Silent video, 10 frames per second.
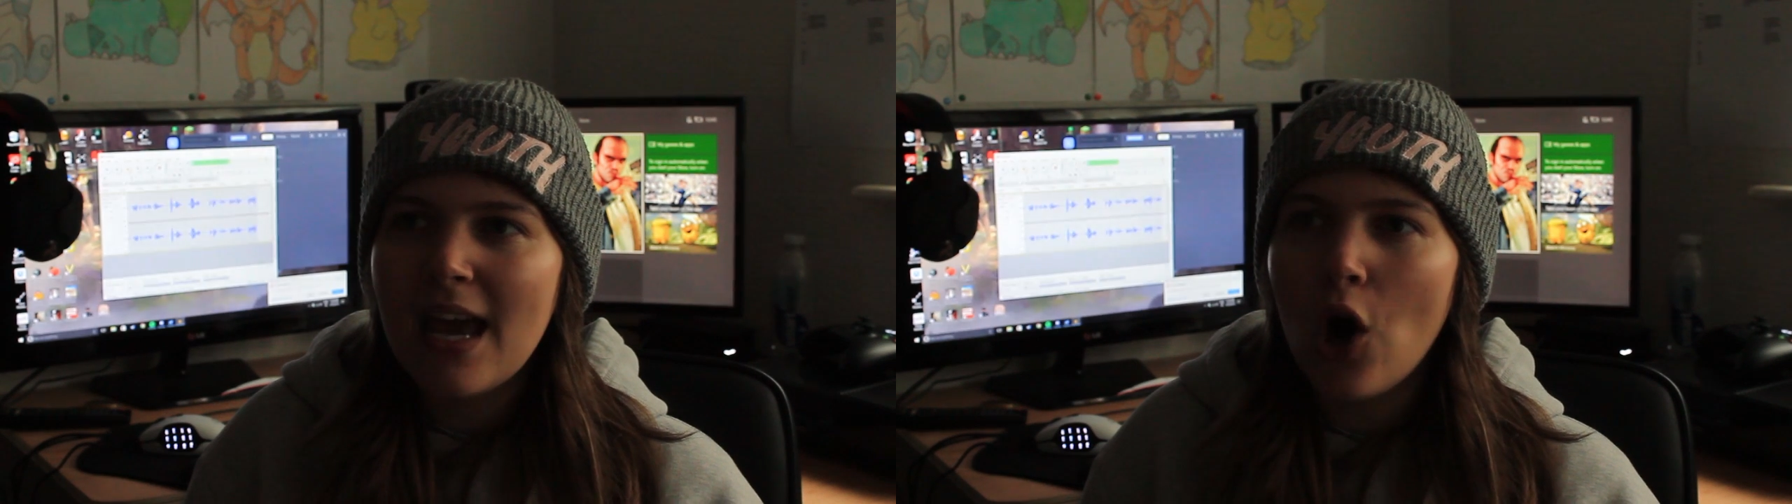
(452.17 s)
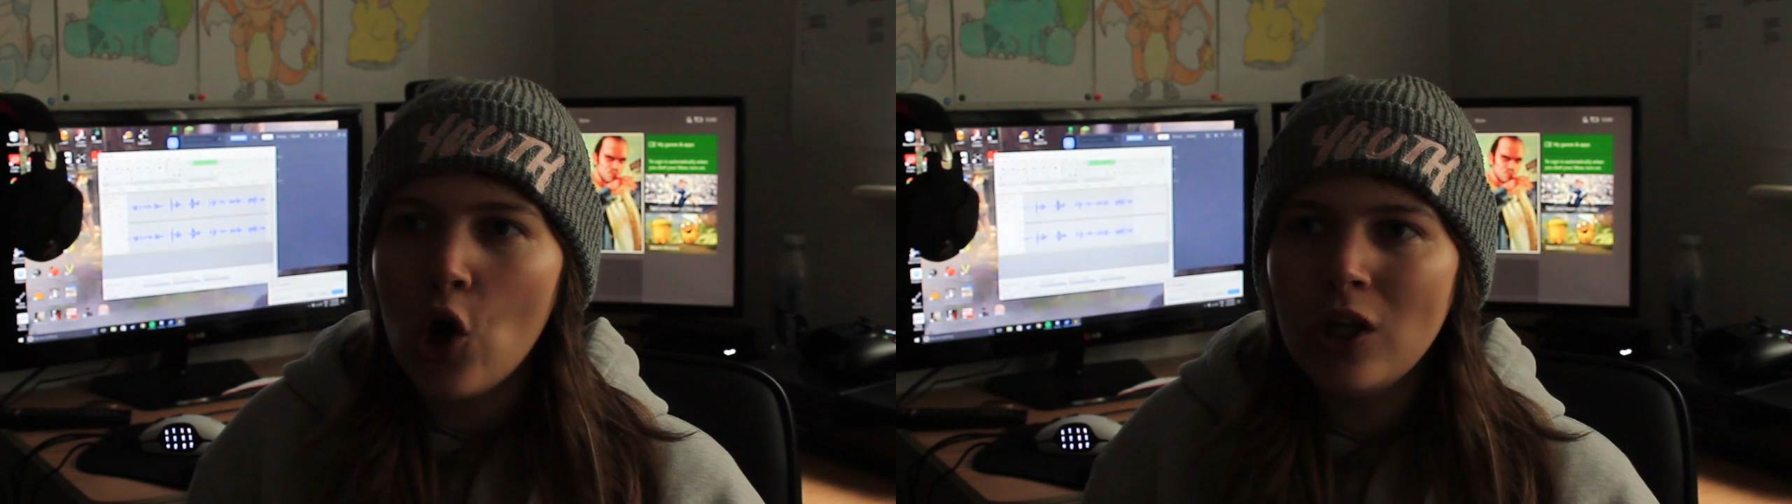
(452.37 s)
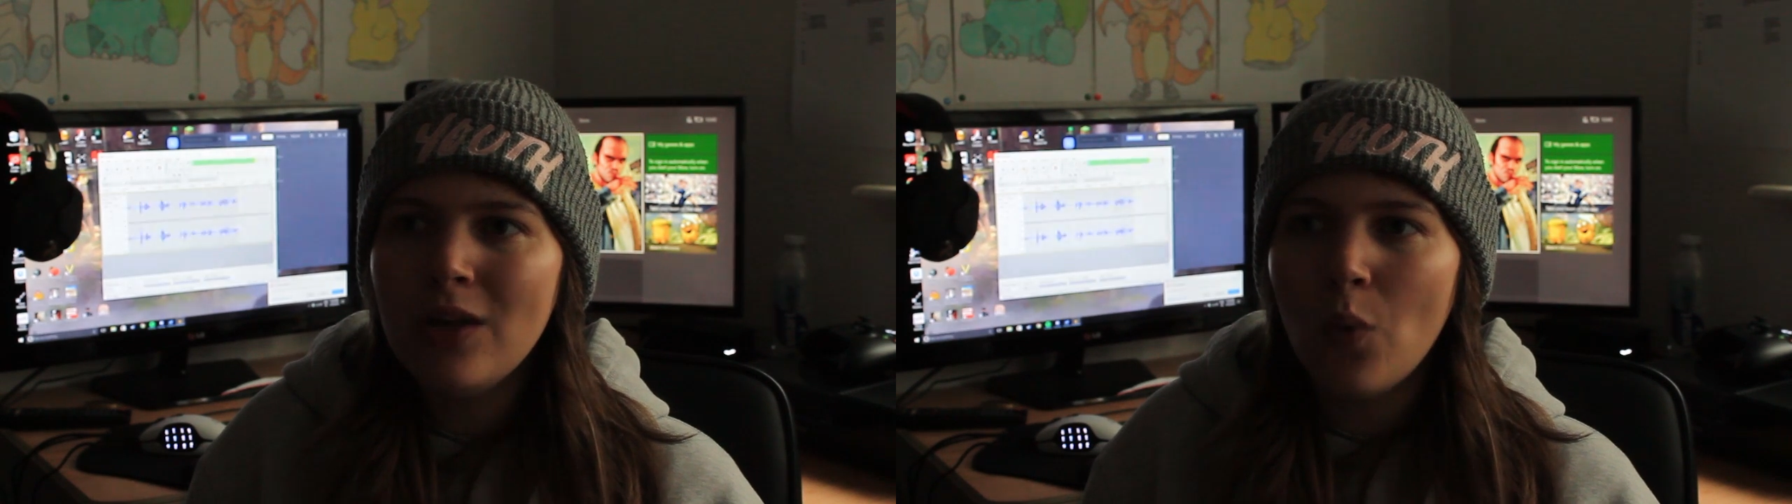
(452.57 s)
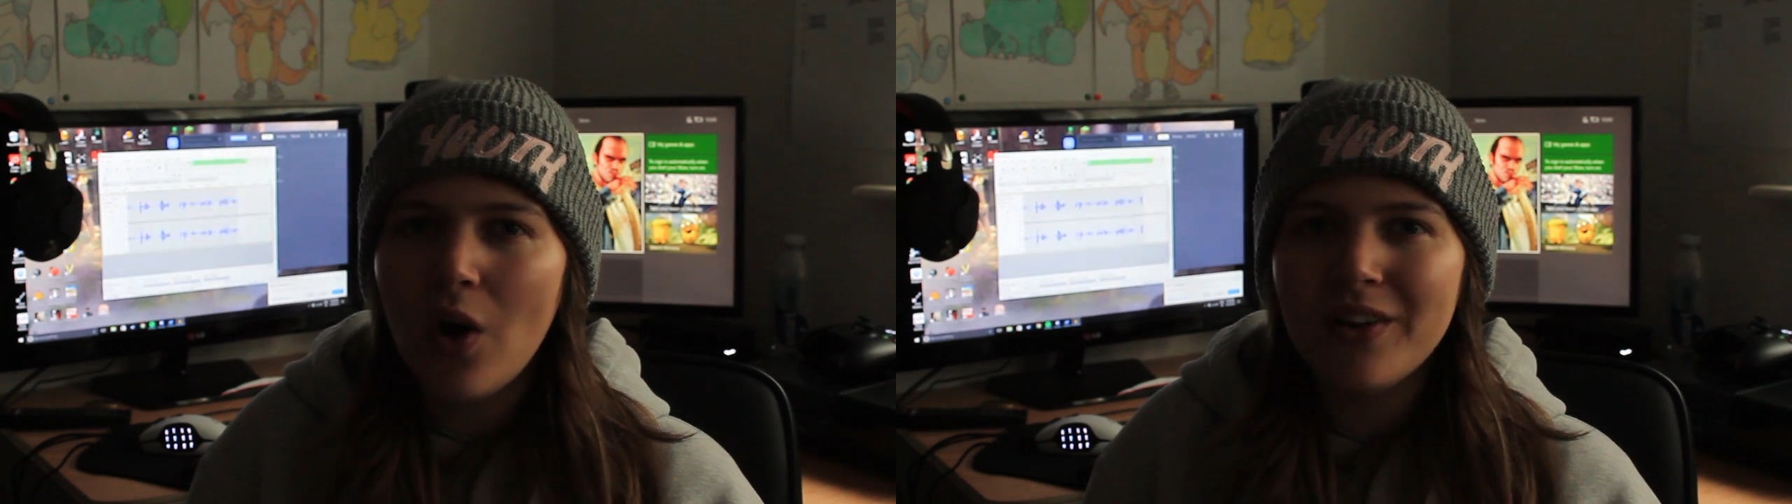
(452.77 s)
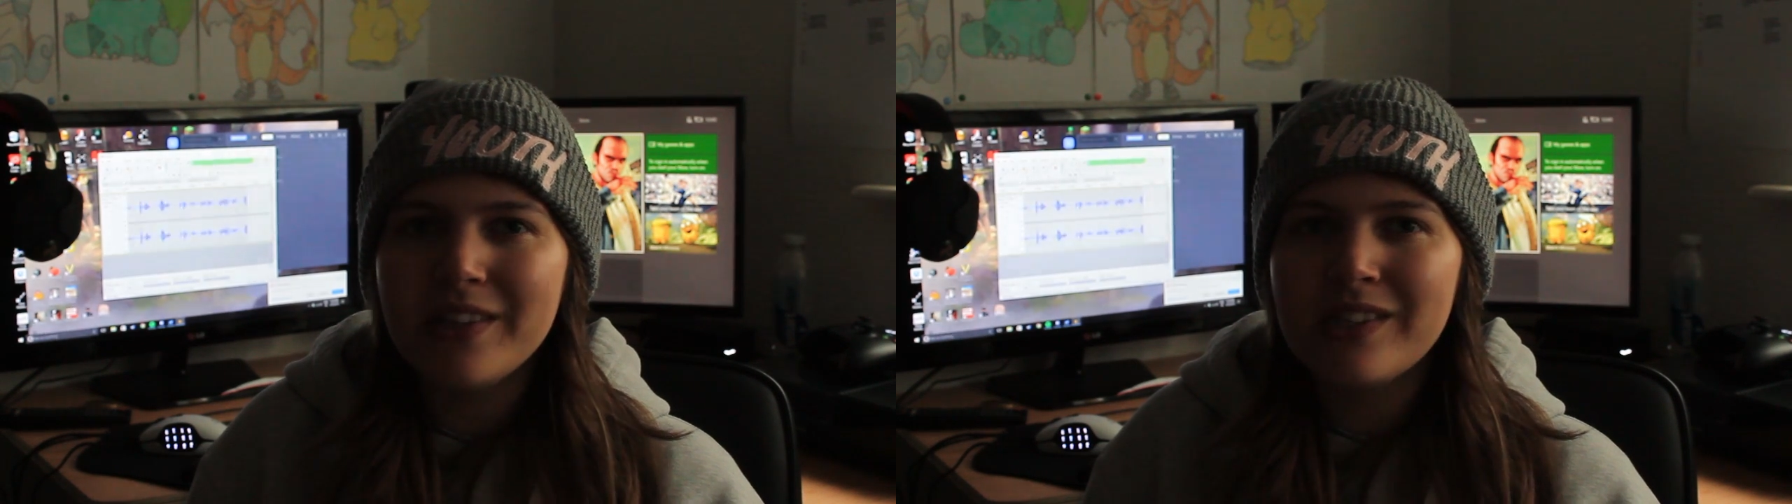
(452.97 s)
all it
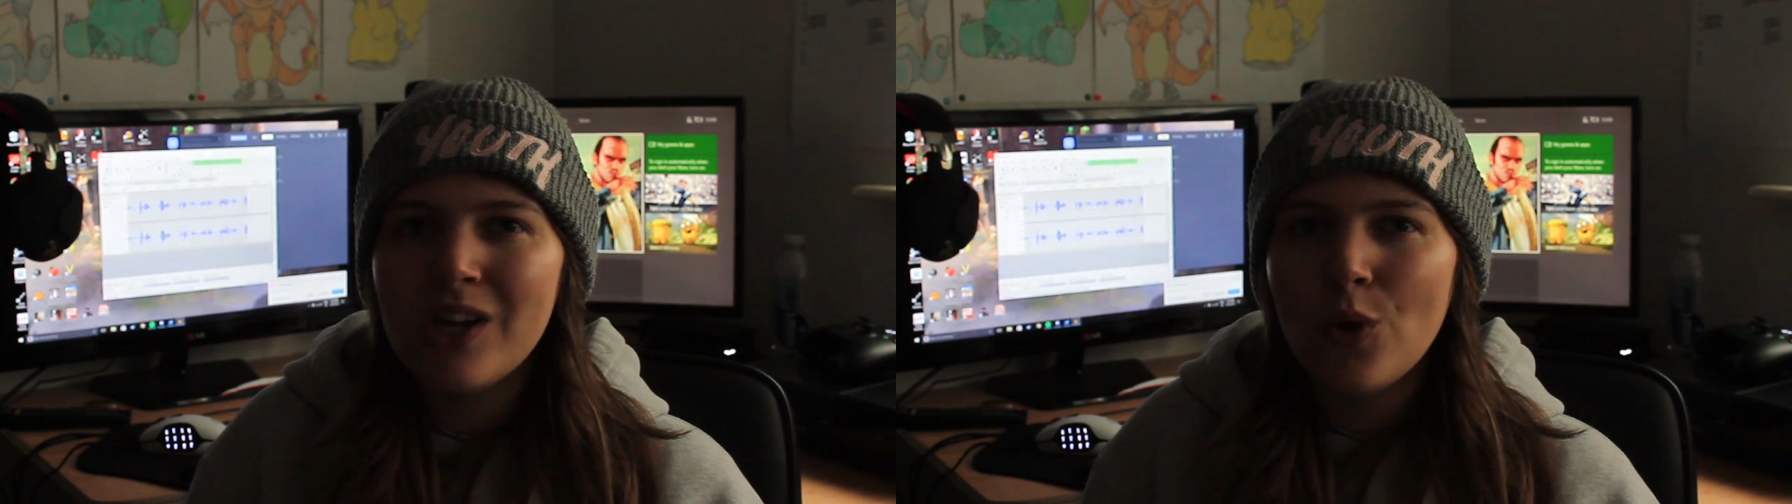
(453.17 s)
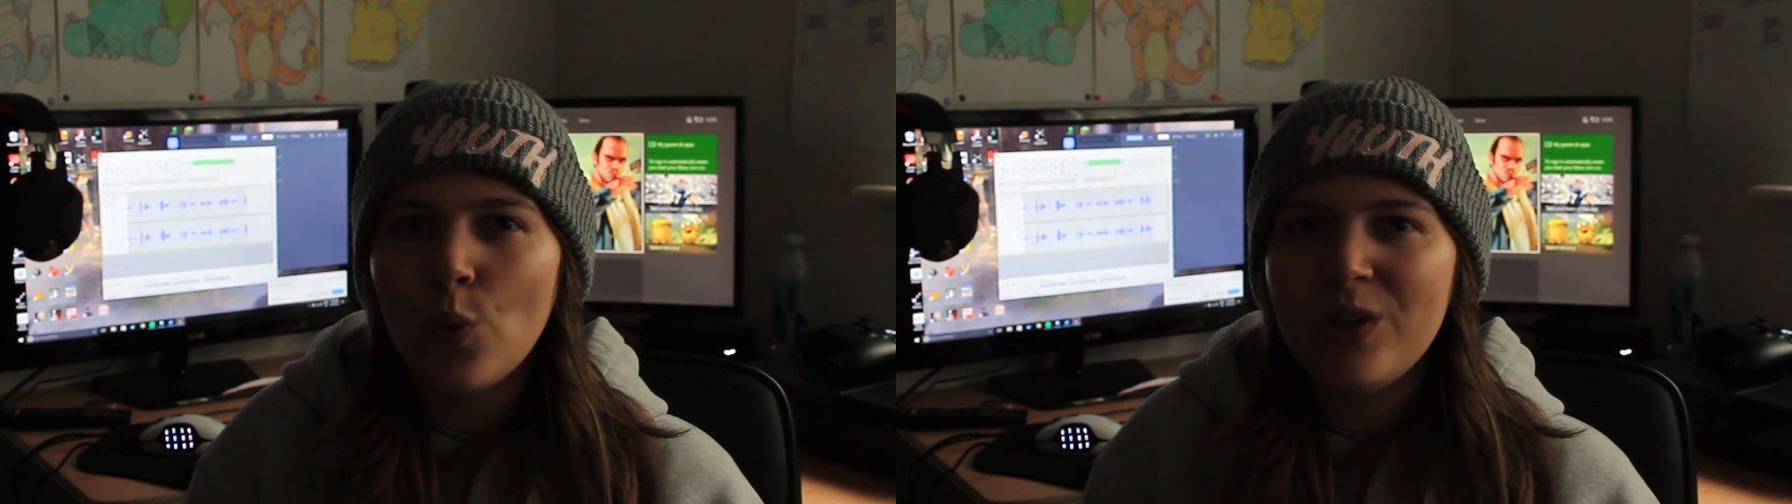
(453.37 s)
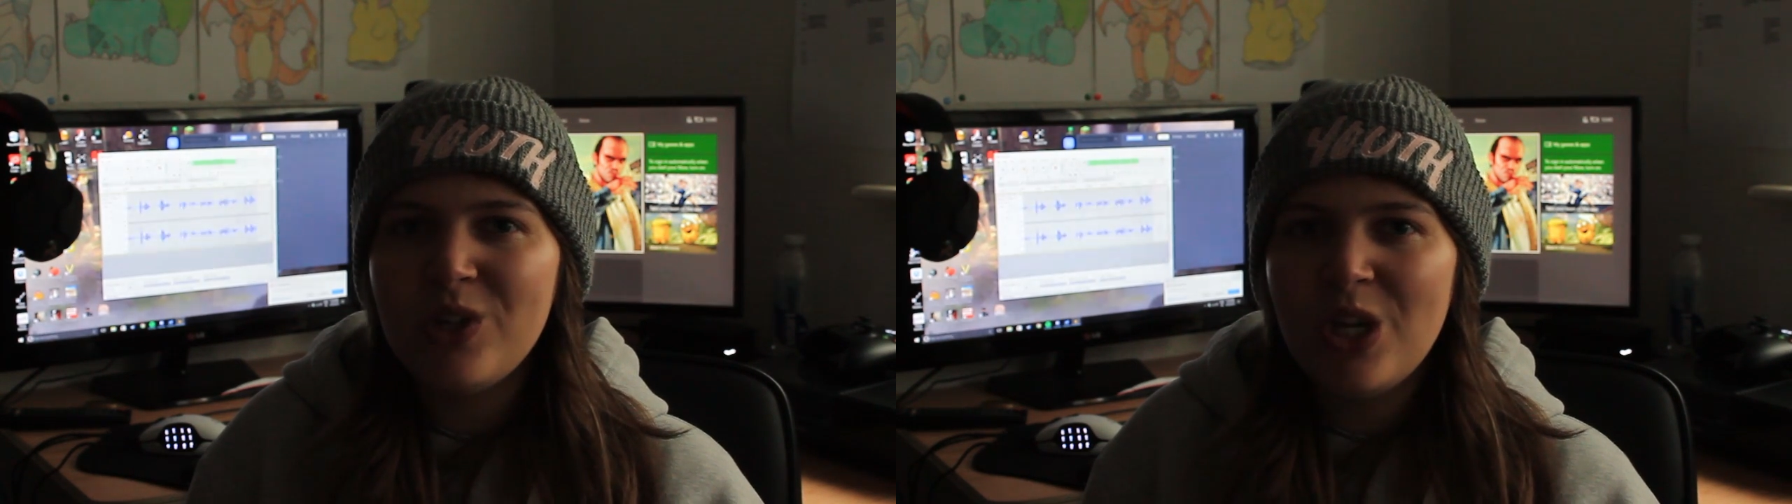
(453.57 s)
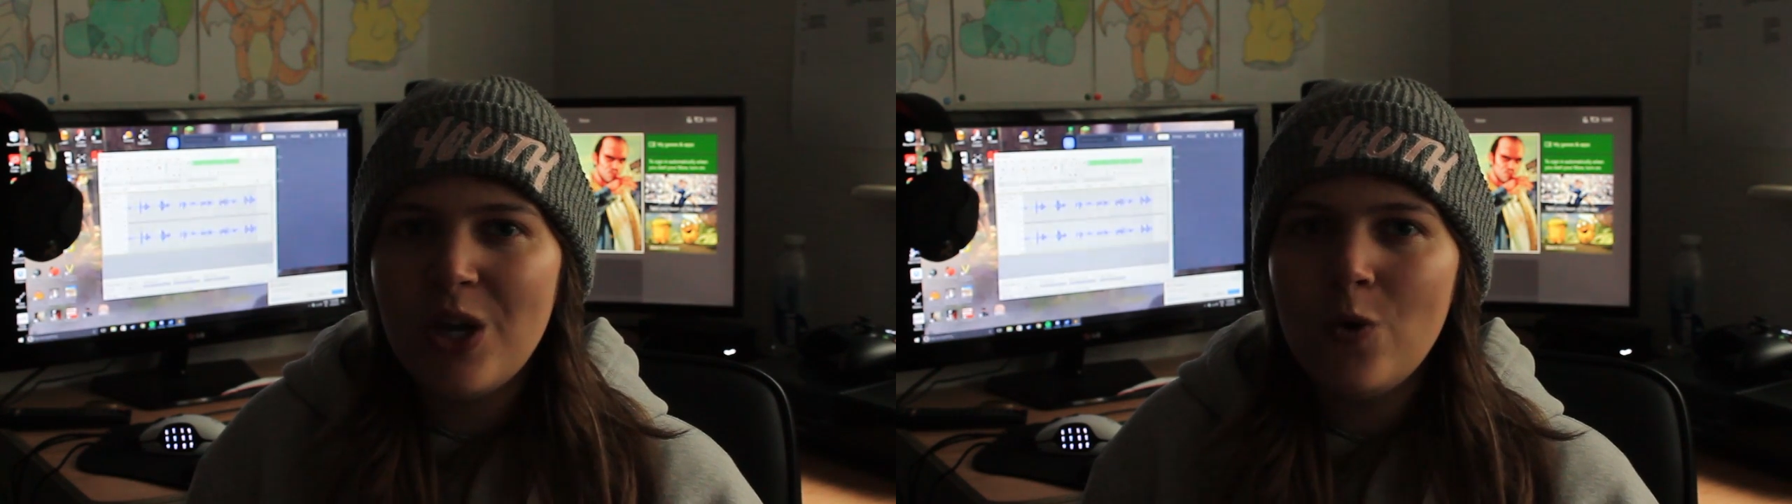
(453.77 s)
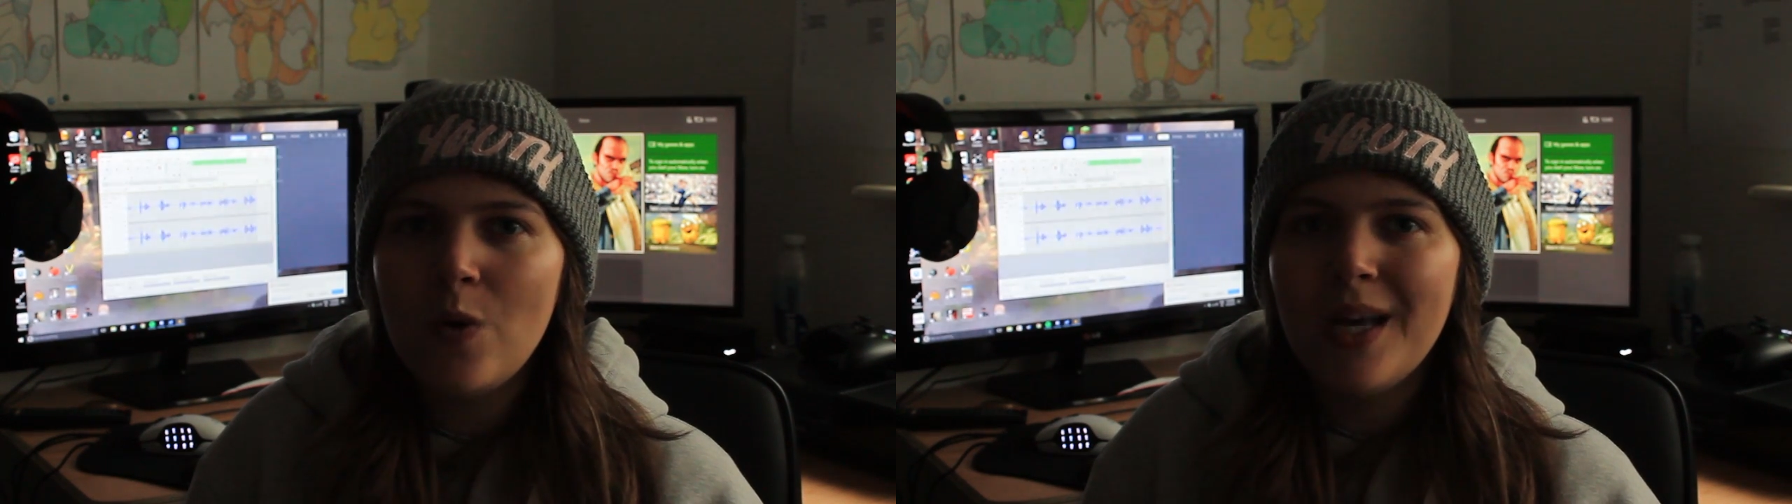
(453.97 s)
was
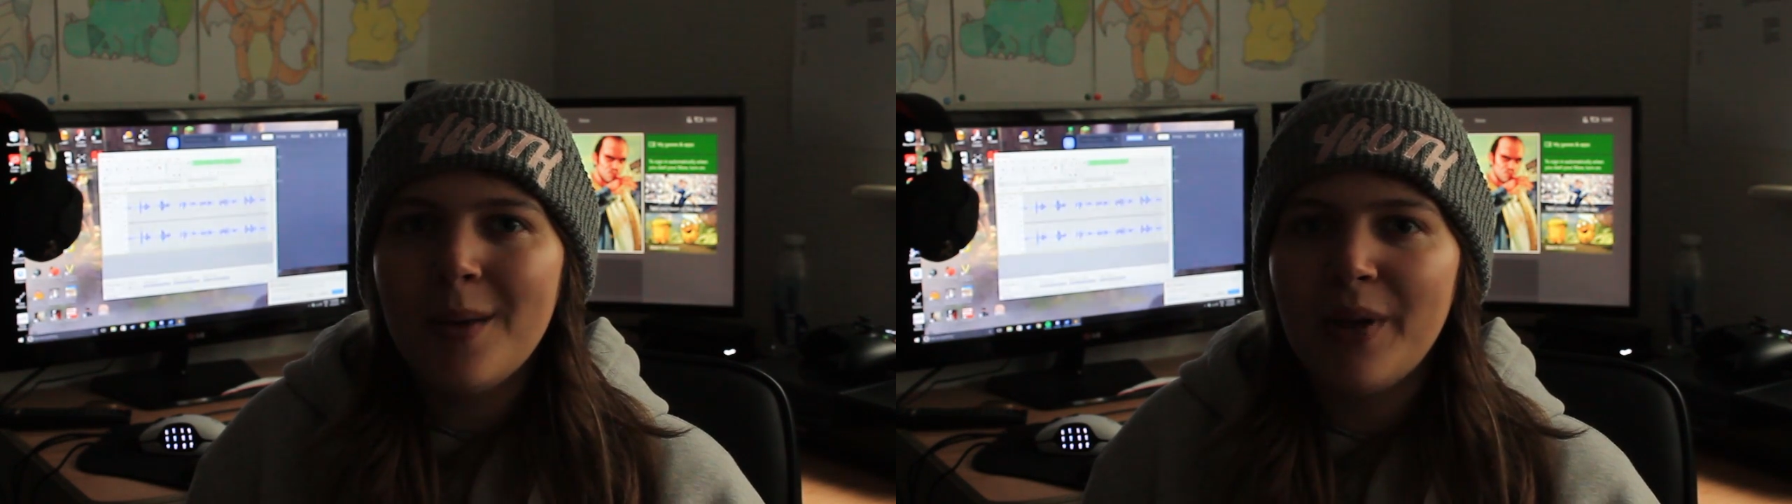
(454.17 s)
you